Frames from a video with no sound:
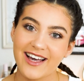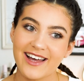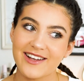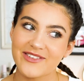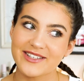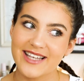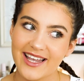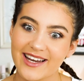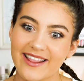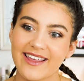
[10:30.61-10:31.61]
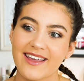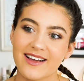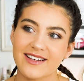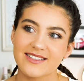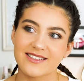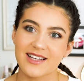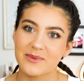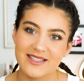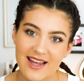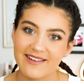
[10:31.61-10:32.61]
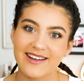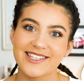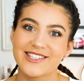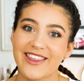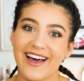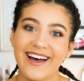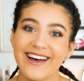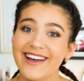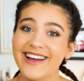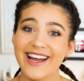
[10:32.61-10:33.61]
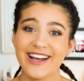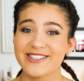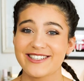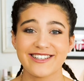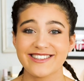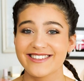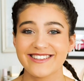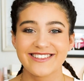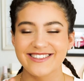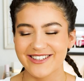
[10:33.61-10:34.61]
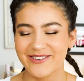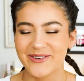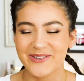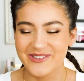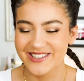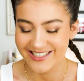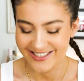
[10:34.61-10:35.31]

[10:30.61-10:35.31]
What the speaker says: and I'm not saying anything and it's just like we're staring at each other. It's just so awkward.